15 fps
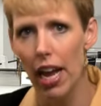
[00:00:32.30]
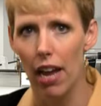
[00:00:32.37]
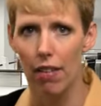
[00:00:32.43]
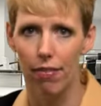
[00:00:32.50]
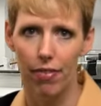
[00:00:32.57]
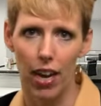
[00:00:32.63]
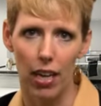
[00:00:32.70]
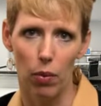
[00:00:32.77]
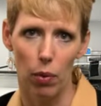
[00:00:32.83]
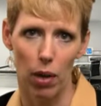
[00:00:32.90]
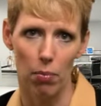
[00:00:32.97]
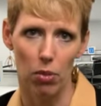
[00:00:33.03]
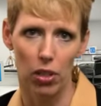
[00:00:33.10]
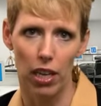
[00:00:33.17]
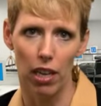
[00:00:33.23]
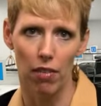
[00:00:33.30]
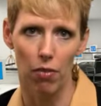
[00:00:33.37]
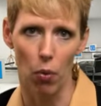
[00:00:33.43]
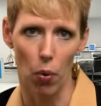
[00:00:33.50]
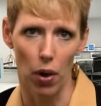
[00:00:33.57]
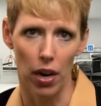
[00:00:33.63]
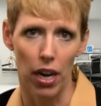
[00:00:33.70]
and find what I'm looking
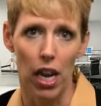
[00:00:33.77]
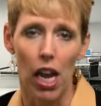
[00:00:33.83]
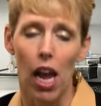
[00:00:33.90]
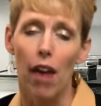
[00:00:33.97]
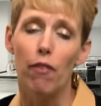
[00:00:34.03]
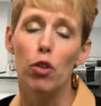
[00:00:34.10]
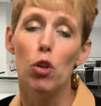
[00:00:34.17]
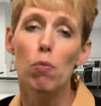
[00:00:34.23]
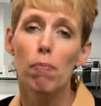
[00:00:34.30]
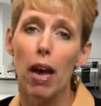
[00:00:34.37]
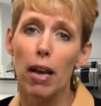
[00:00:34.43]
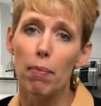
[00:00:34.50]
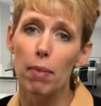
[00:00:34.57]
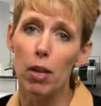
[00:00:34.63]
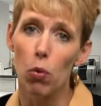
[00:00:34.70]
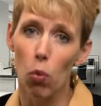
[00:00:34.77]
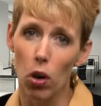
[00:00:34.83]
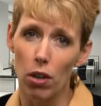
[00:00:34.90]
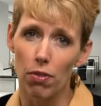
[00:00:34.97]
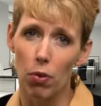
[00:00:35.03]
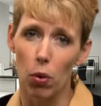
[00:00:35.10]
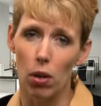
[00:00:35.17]
for. If you make me
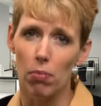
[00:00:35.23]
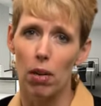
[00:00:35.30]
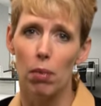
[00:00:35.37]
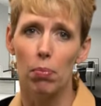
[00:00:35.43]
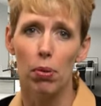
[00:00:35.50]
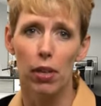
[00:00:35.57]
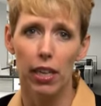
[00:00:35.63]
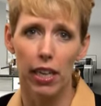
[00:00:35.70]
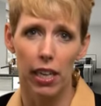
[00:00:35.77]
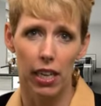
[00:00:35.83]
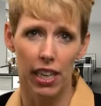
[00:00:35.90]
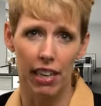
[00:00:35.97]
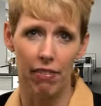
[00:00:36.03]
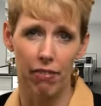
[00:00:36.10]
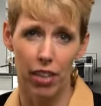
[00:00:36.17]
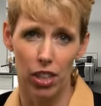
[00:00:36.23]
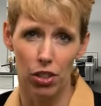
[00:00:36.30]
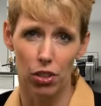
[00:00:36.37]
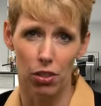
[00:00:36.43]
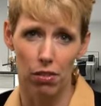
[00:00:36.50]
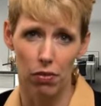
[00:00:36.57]
work for it by putting it in a functional